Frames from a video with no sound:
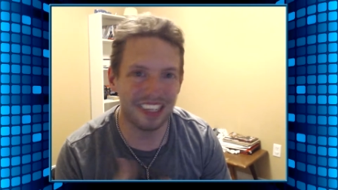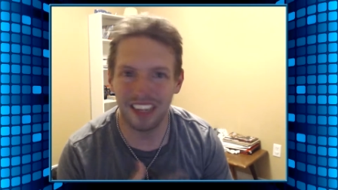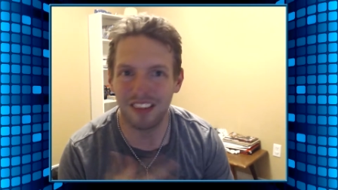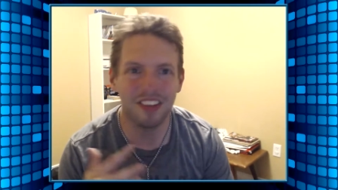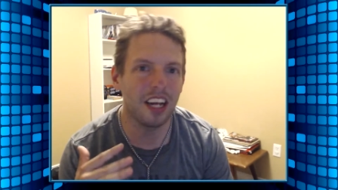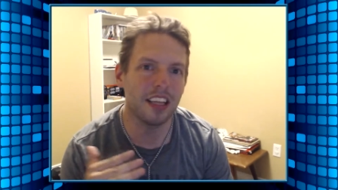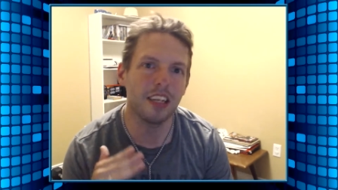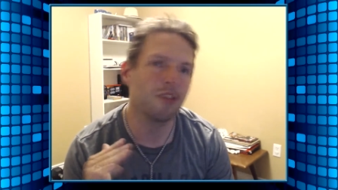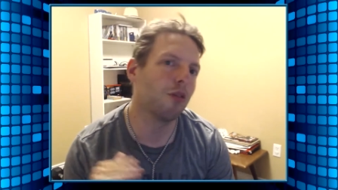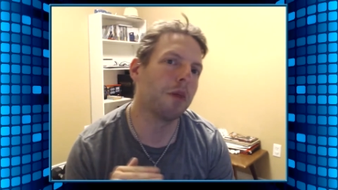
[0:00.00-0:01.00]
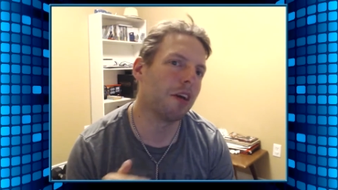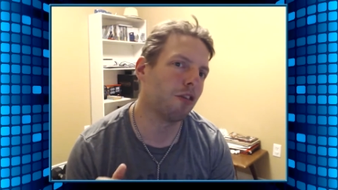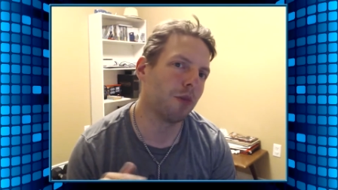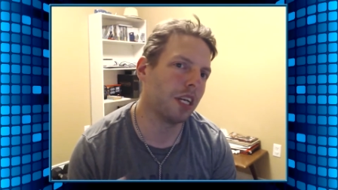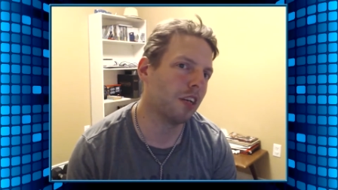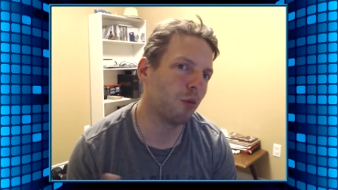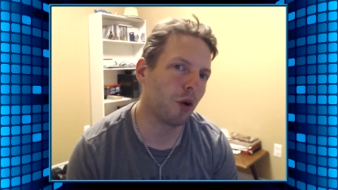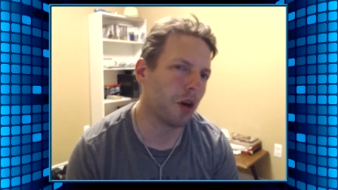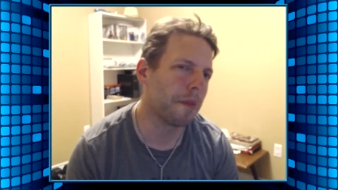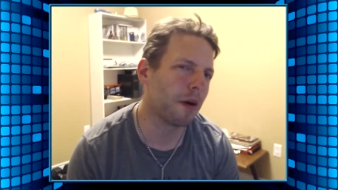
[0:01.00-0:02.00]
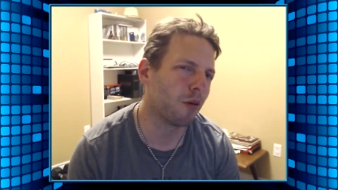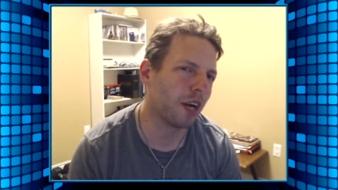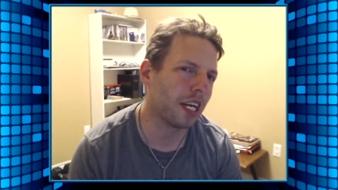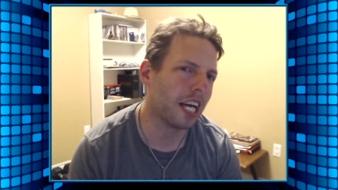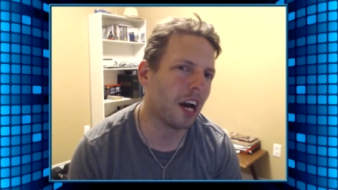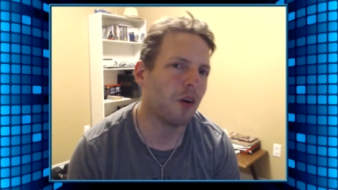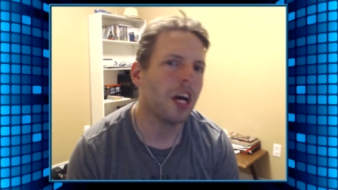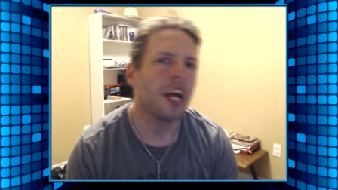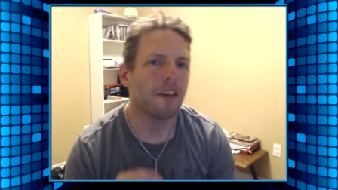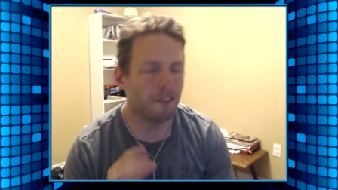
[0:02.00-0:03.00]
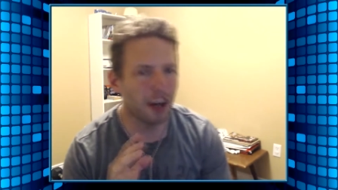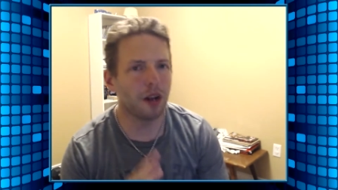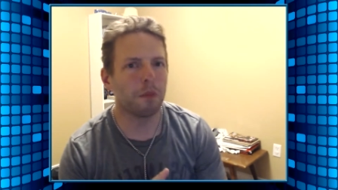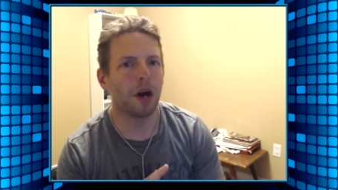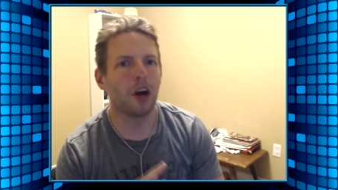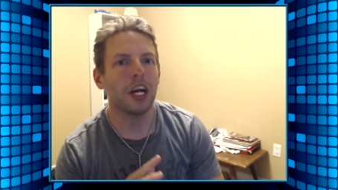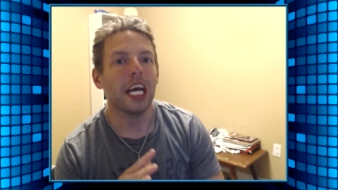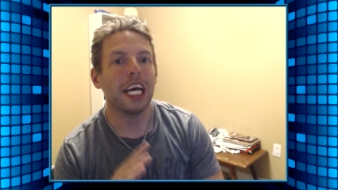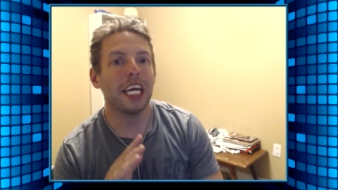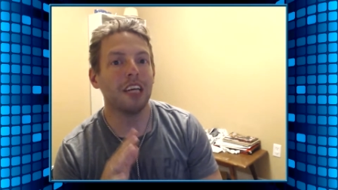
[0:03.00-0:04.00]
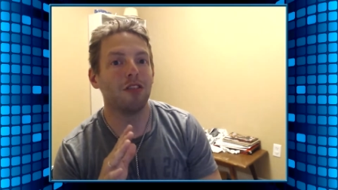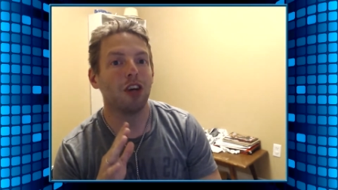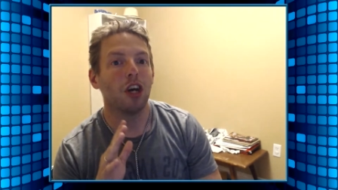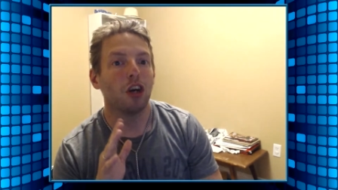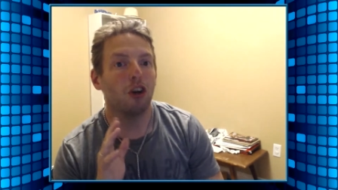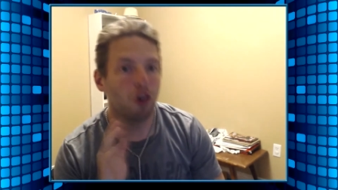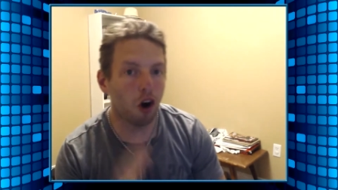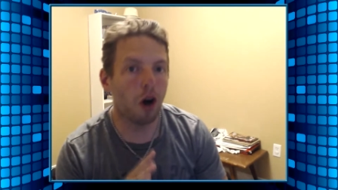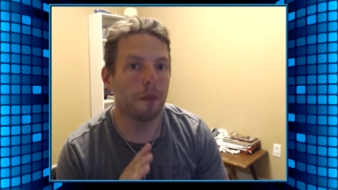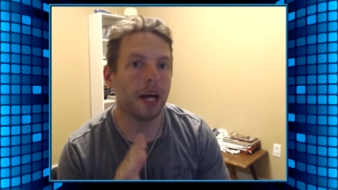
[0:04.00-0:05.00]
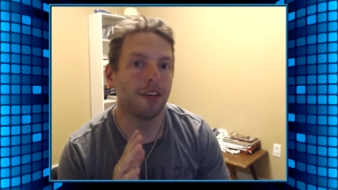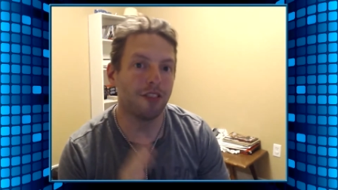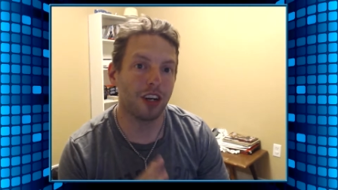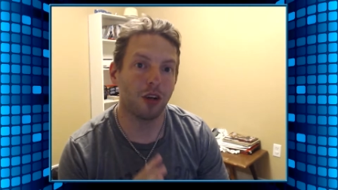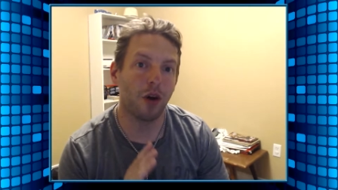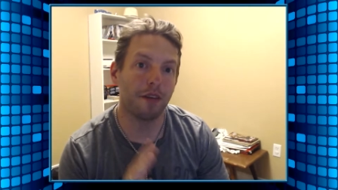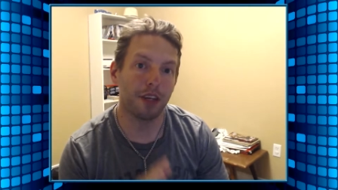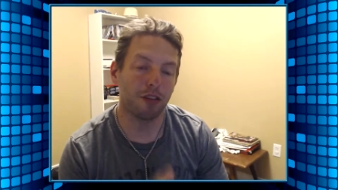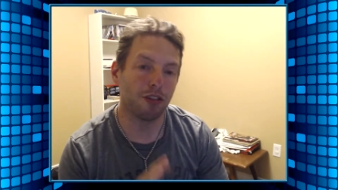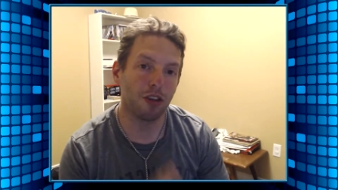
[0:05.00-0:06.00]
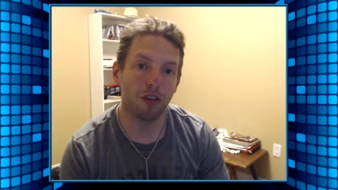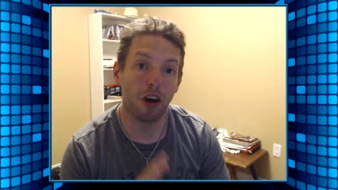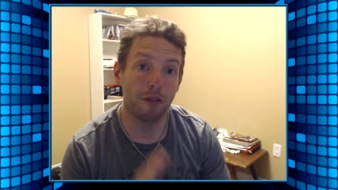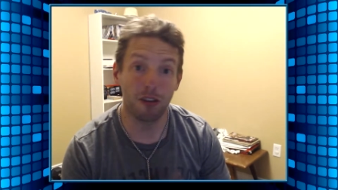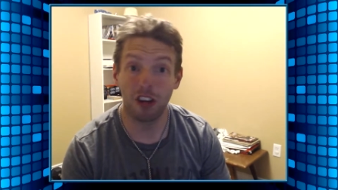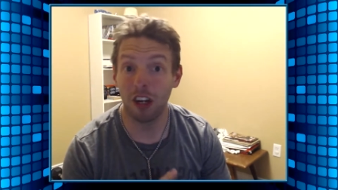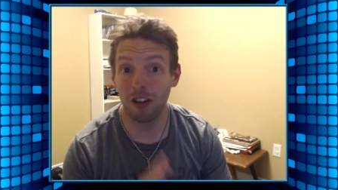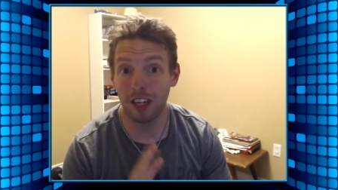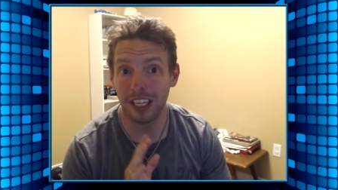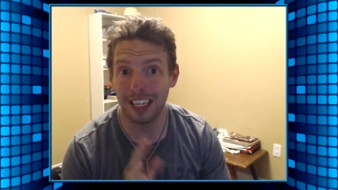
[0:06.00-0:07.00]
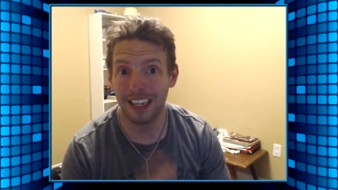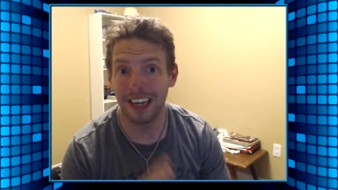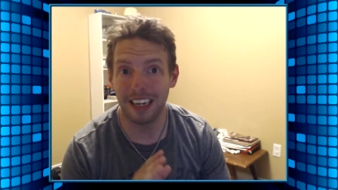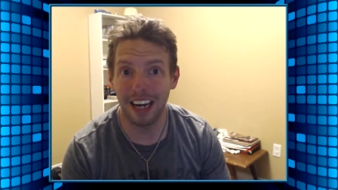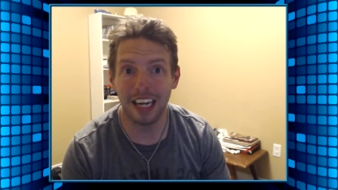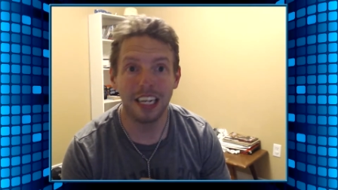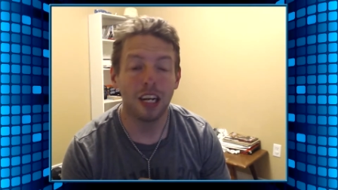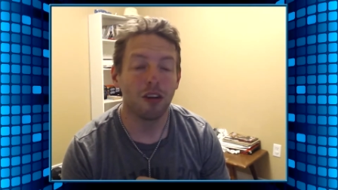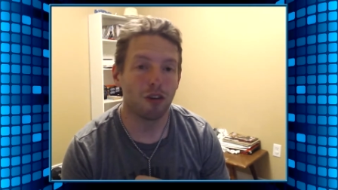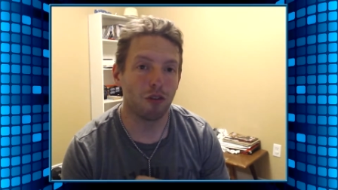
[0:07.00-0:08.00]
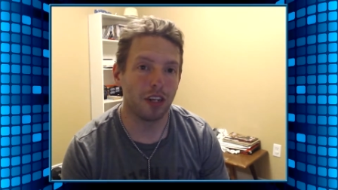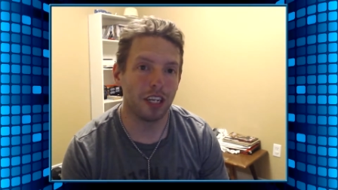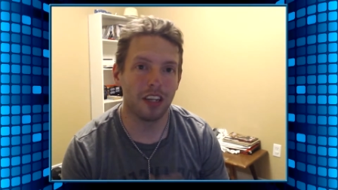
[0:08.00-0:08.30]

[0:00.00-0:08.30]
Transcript: It's nothing too major we need to worry about right now. The final part is Crom and Senku having a serious conversation in the dead of night sort of idea.